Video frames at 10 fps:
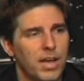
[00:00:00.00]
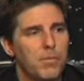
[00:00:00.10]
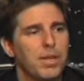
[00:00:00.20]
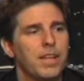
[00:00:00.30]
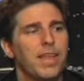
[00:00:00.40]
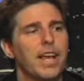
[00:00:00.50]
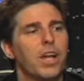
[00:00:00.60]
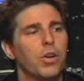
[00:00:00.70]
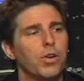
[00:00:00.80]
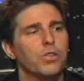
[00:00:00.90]
meaning they got
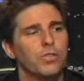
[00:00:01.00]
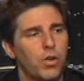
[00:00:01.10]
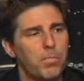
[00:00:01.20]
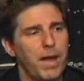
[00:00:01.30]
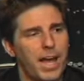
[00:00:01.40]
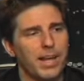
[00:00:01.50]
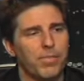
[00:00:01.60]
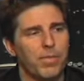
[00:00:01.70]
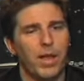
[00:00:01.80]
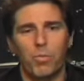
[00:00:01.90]
hurt so badly
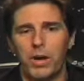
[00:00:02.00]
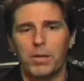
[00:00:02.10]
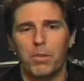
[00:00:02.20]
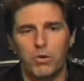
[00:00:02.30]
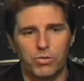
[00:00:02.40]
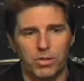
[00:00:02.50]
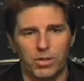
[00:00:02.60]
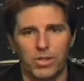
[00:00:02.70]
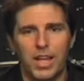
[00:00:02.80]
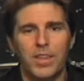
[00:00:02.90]
from that one
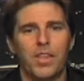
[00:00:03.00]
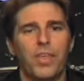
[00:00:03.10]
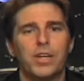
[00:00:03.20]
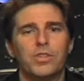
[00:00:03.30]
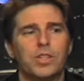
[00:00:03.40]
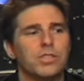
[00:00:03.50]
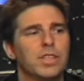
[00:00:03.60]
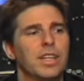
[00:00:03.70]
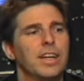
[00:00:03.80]
emotional that they just